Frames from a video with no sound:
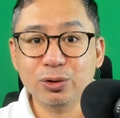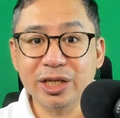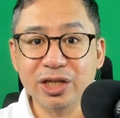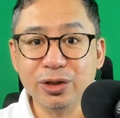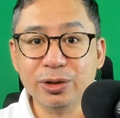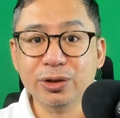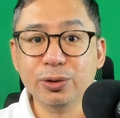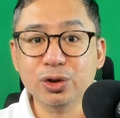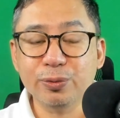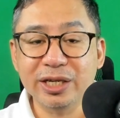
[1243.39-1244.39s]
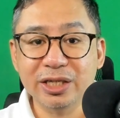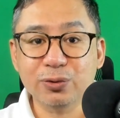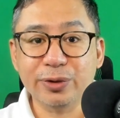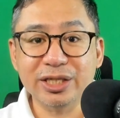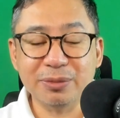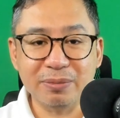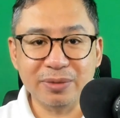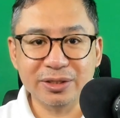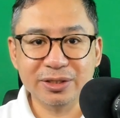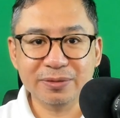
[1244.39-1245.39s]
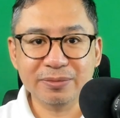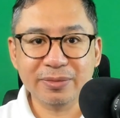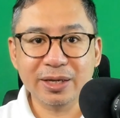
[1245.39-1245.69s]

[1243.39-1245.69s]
to secure those wages for its members.